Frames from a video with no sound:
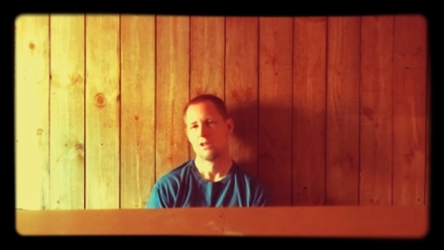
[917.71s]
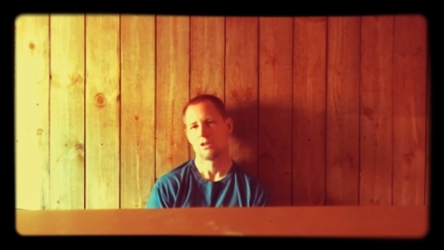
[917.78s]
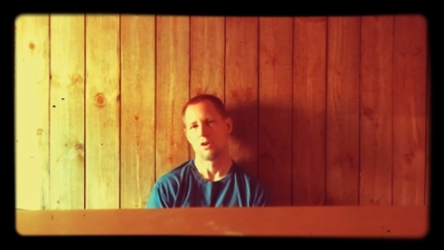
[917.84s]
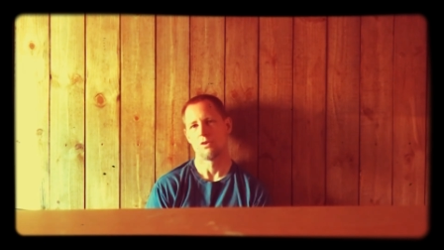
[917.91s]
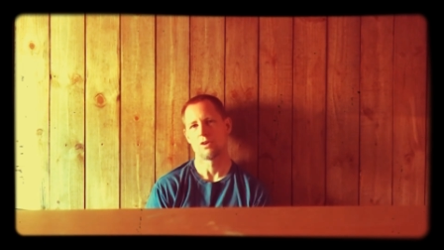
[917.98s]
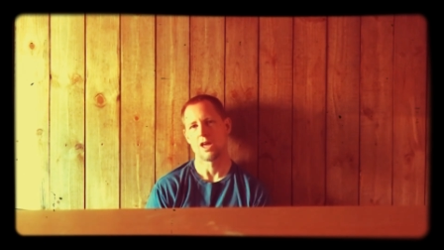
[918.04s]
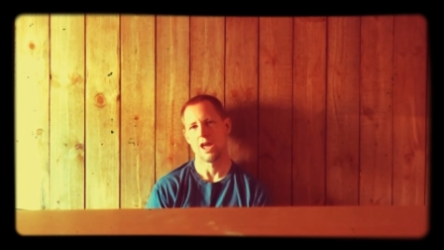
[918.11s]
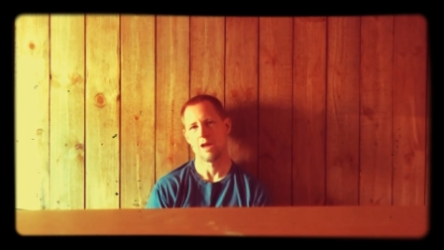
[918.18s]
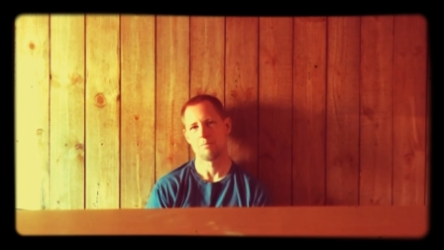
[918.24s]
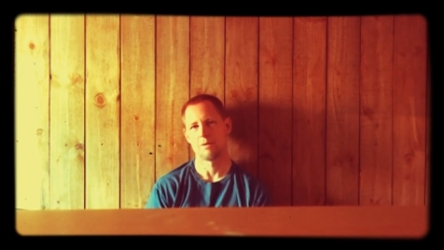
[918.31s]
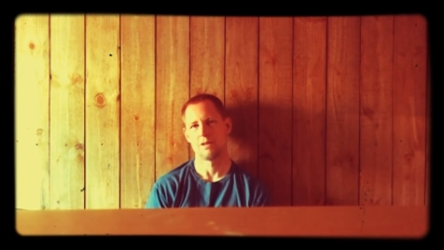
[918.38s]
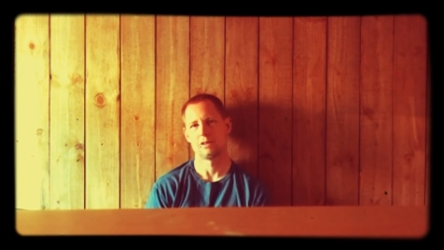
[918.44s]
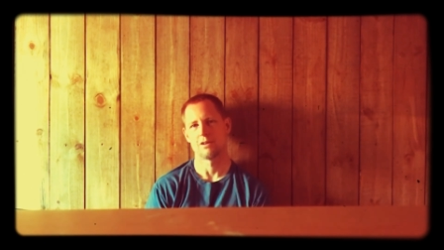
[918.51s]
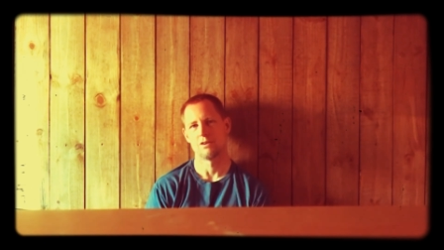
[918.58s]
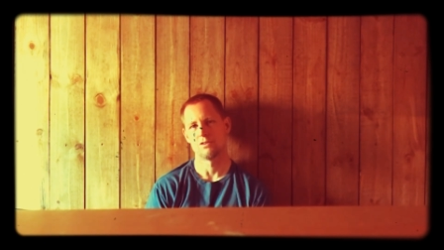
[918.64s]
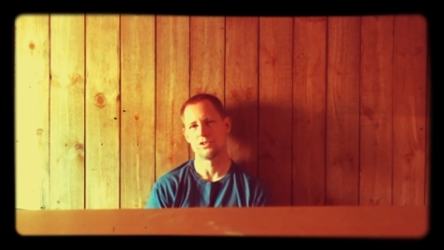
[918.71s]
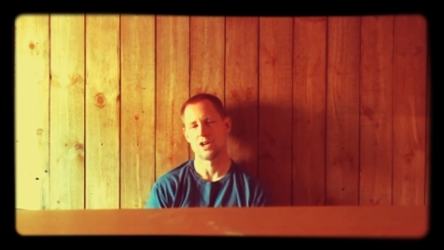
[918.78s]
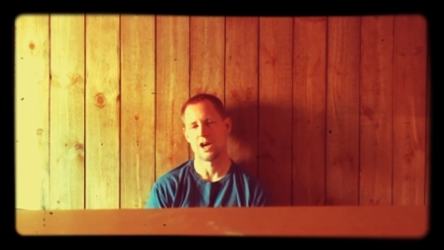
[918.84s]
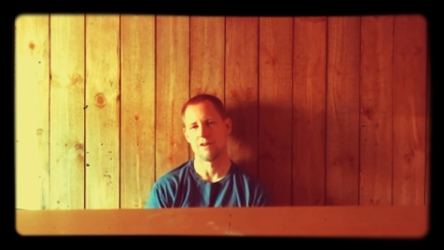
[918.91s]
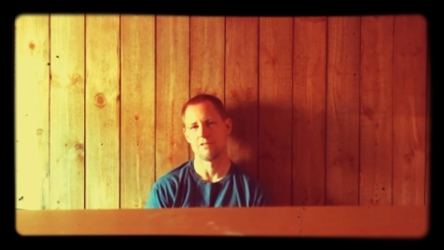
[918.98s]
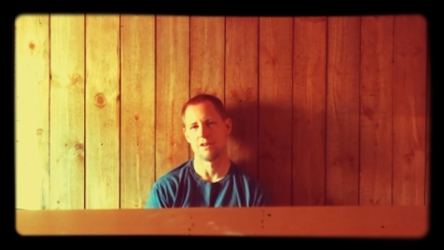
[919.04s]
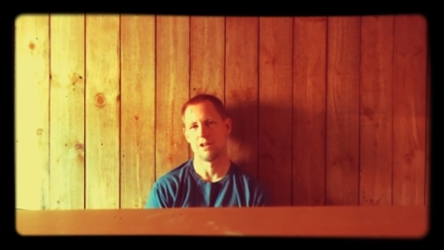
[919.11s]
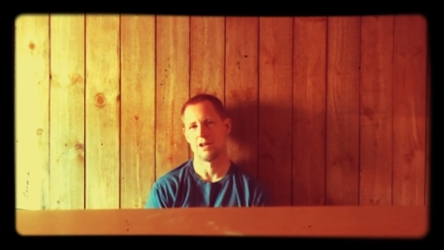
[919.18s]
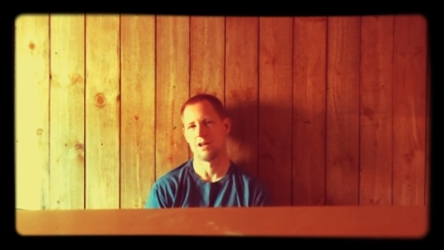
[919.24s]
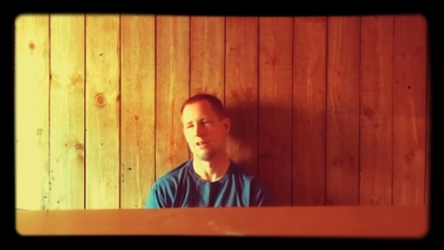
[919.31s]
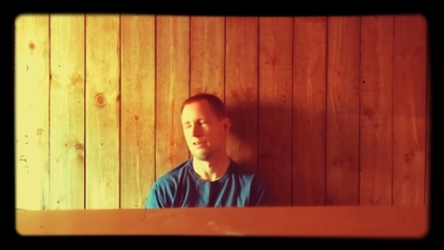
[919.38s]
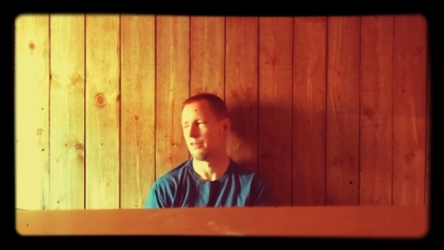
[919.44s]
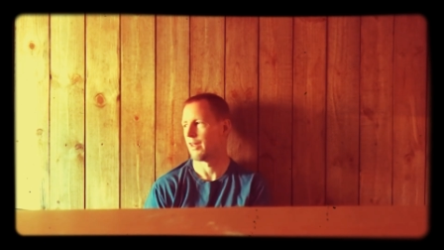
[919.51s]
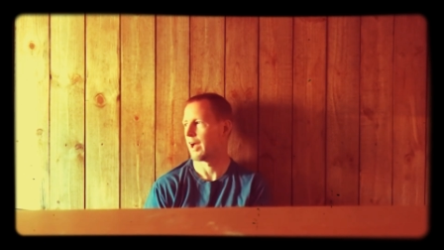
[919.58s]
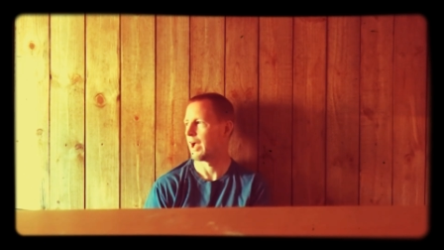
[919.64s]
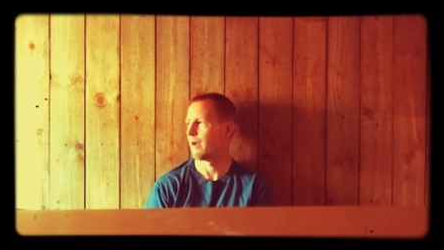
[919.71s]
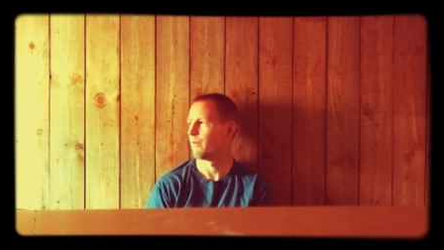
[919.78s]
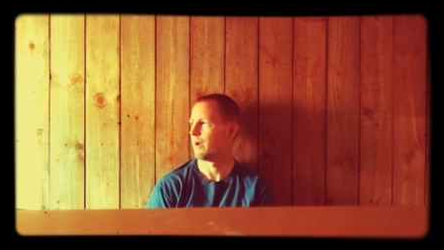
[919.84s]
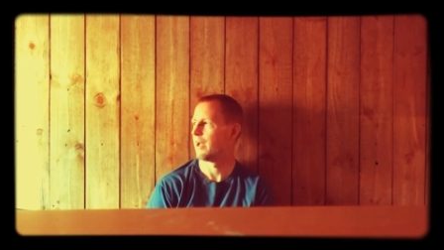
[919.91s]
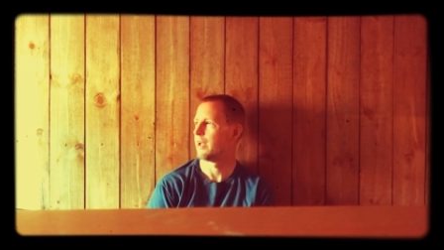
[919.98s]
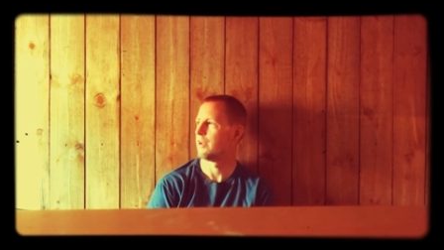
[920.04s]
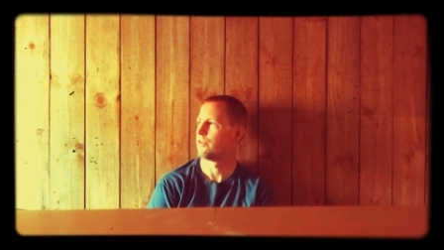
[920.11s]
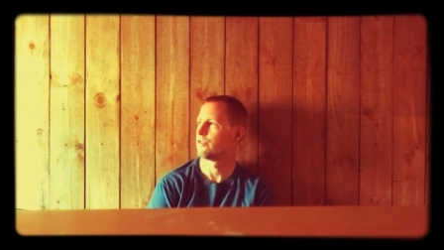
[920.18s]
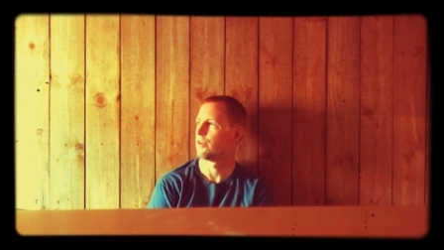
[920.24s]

go camping, go driving the highways